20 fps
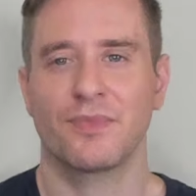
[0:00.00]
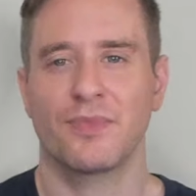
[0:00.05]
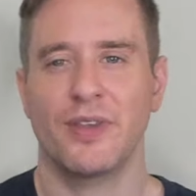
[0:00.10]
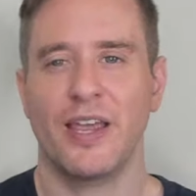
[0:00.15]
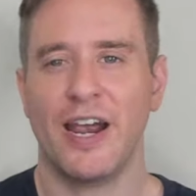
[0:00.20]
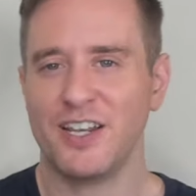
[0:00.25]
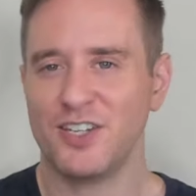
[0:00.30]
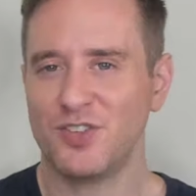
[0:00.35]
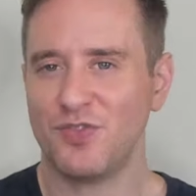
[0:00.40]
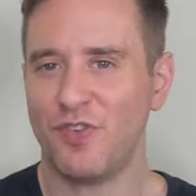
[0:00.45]

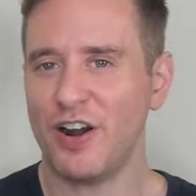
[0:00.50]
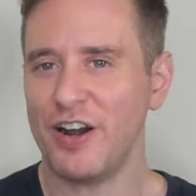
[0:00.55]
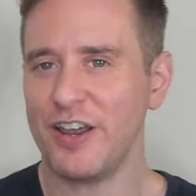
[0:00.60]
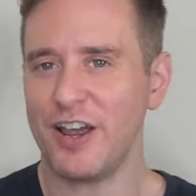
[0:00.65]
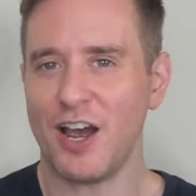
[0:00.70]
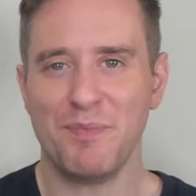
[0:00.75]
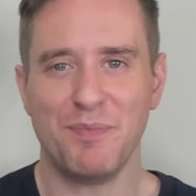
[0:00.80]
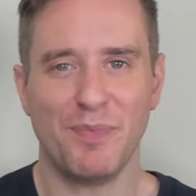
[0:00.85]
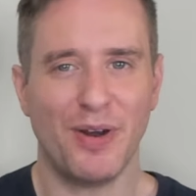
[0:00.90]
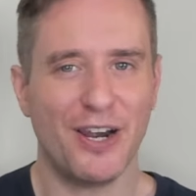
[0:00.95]
And it's funny,
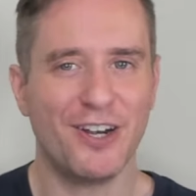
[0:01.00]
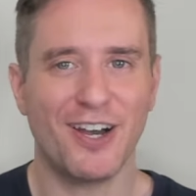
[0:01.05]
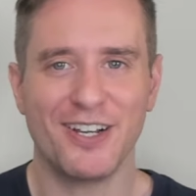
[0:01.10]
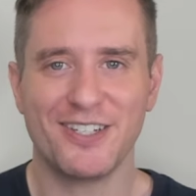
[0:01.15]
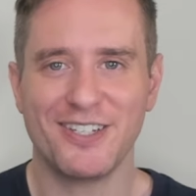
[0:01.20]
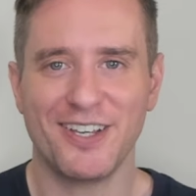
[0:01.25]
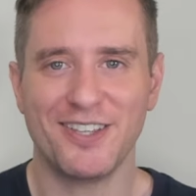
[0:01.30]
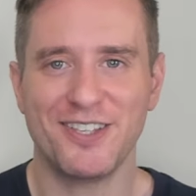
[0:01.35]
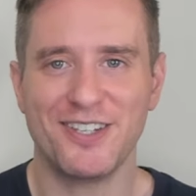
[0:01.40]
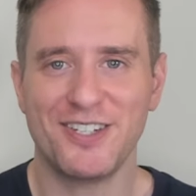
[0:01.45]
I might not
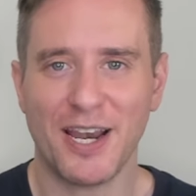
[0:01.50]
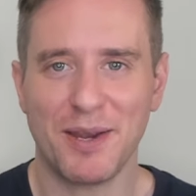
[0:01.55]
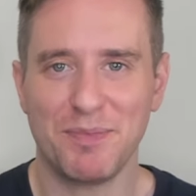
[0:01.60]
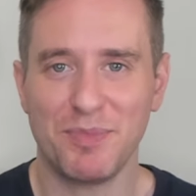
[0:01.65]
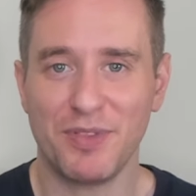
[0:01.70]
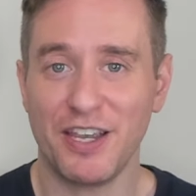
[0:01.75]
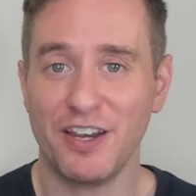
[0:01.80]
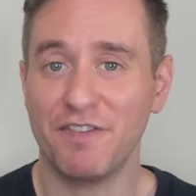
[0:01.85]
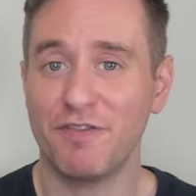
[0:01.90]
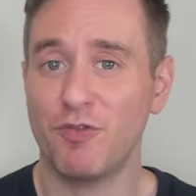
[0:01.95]
say the same
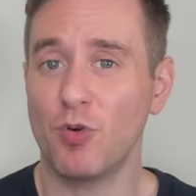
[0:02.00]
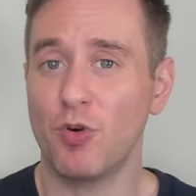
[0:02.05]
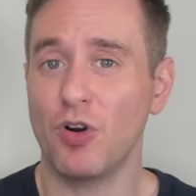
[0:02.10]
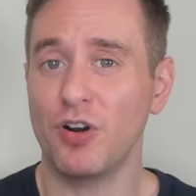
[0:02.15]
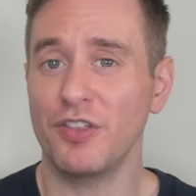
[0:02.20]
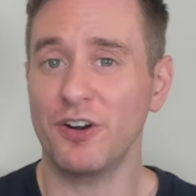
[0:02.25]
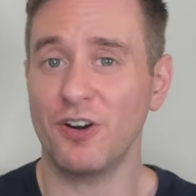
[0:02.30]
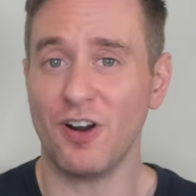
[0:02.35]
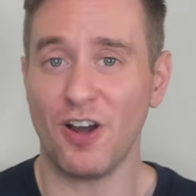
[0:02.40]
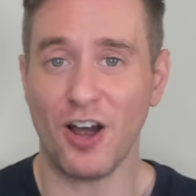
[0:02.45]
thing for
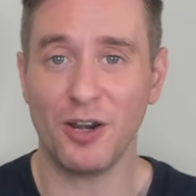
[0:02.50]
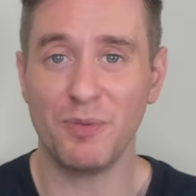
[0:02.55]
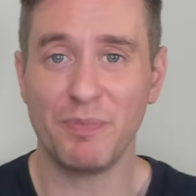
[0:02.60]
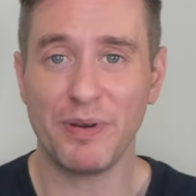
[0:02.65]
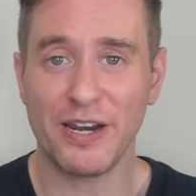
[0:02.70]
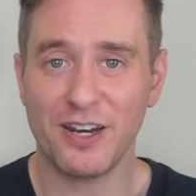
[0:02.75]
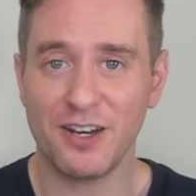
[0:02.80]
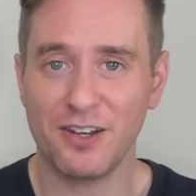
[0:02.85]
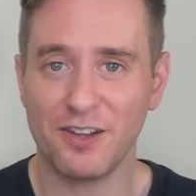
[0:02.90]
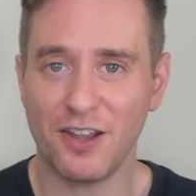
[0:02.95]
their
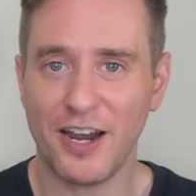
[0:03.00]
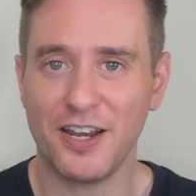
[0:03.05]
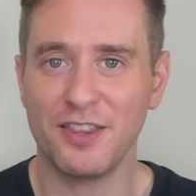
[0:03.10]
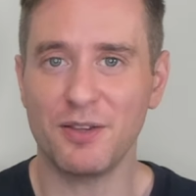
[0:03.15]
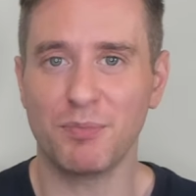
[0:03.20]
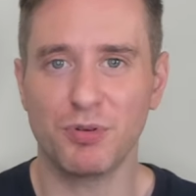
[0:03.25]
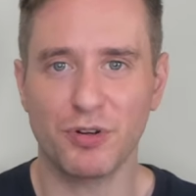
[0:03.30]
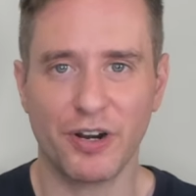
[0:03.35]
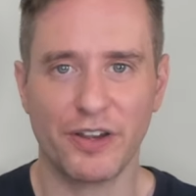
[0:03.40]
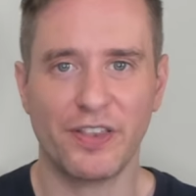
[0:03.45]
unpeated line, the
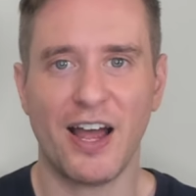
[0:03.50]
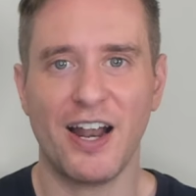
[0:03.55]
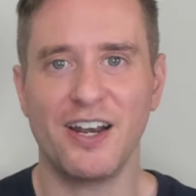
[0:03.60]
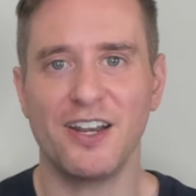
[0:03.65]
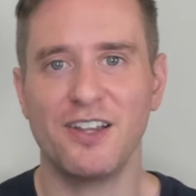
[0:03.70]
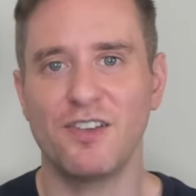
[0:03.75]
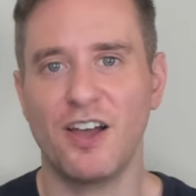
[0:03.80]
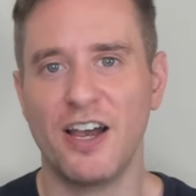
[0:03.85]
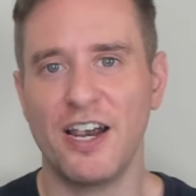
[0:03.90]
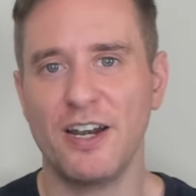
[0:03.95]

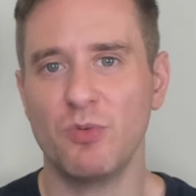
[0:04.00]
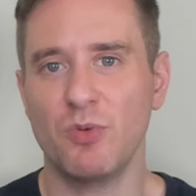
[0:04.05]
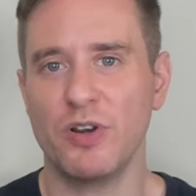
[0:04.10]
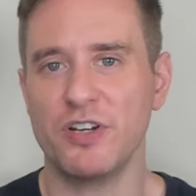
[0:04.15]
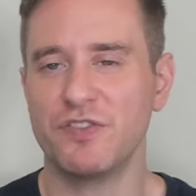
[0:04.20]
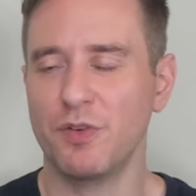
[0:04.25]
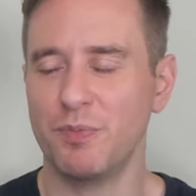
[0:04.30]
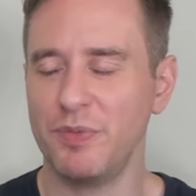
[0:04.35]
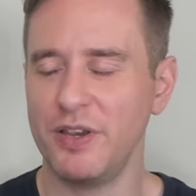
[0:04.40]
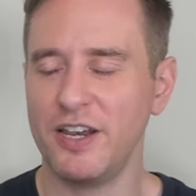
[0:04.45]
Bruichladdich line, which
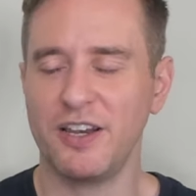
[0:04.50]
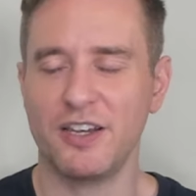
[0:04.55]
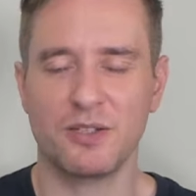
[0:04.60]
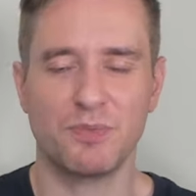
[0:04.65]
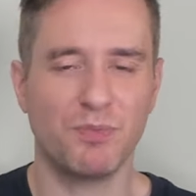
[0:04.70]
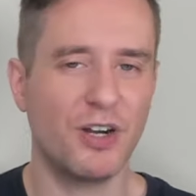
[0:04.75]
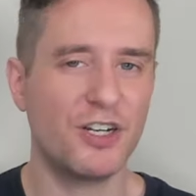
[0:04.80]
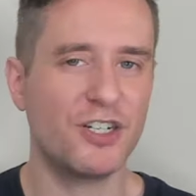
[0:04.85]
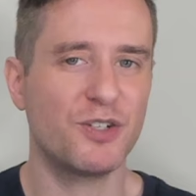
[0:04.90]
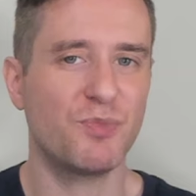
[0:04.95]
for me is
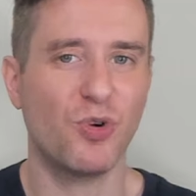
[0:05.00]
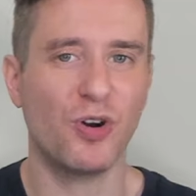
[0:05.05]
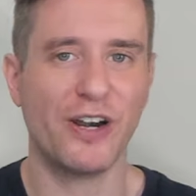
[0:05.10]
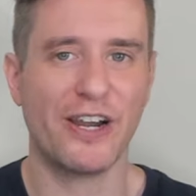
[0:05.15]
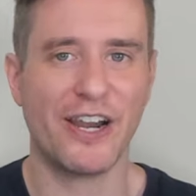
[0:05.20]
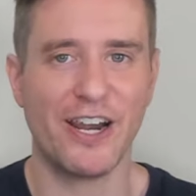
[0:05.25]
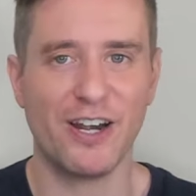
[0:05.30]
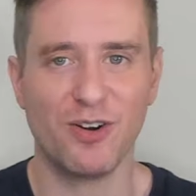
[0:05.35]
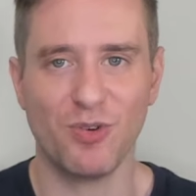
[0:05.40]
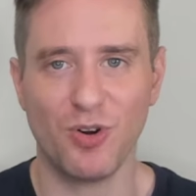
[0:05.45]
much more
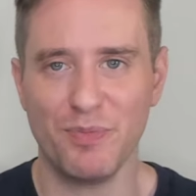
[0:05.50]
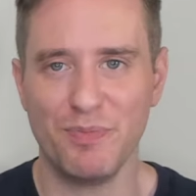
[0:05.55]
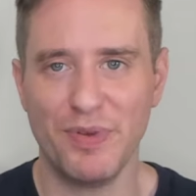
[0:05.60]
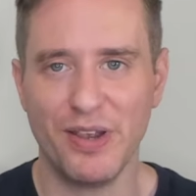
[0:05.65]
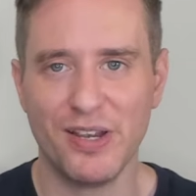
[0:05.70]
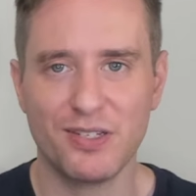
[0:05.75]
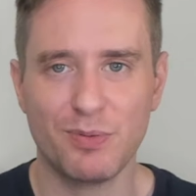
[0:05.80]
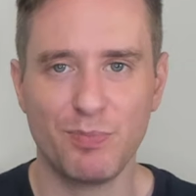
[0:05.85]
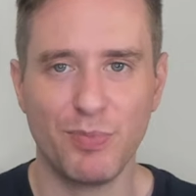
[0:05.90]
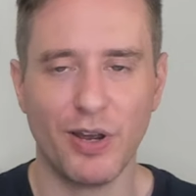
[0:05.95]
hit or
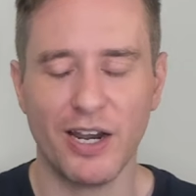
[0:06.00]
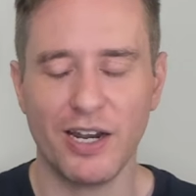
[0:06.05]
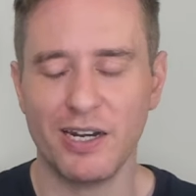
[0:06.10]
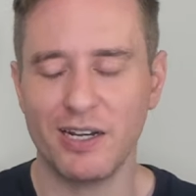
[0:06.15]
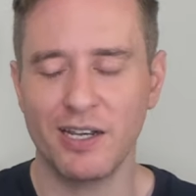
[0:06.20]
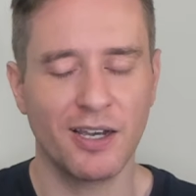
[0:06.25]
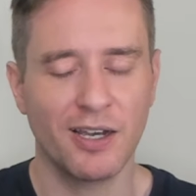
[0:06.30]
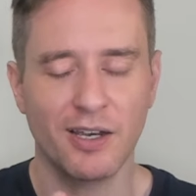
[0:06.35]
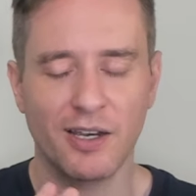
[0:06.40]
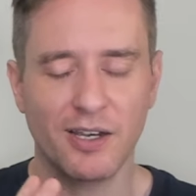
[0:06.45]
miss, but
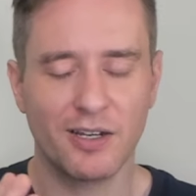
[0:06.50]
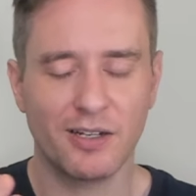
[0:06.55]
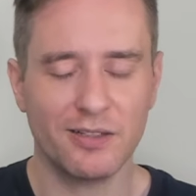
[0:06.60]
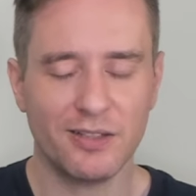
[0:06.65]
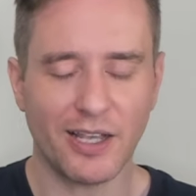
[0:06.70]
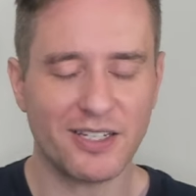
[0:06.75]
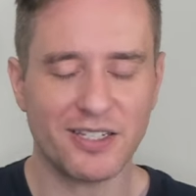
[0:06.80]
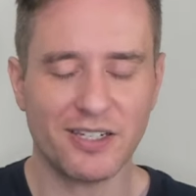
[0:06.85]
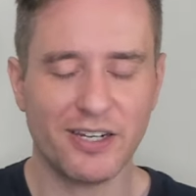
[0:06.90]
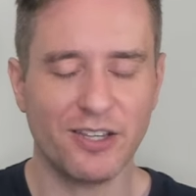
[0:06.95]

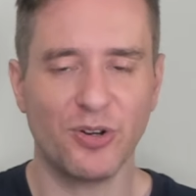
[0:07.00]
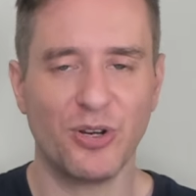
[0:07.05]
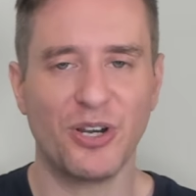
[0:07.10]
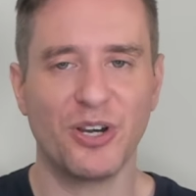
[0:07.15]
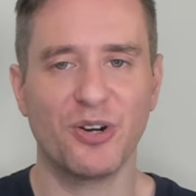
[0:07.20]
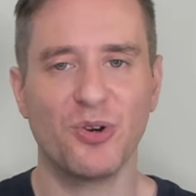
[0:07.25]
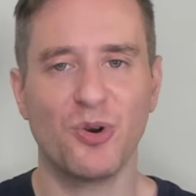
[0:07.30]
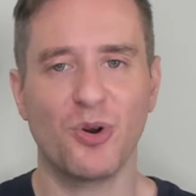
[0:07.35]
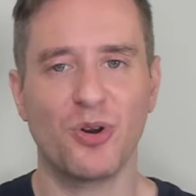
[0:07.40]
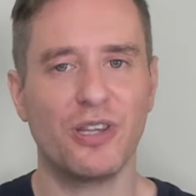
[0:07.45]
that's neither
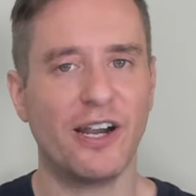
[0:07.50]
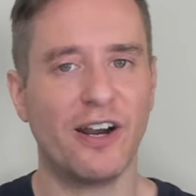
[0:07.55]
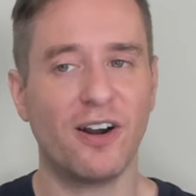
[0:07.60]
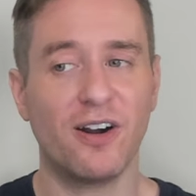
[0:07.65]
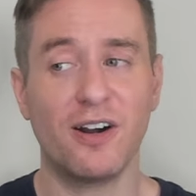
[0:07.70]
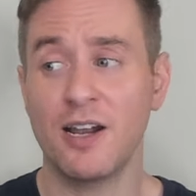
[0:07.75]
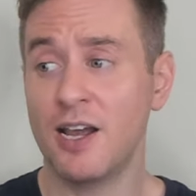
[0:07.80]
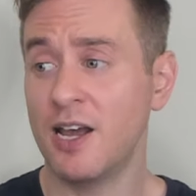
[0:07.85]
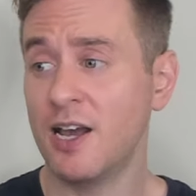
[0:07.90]
here nor there.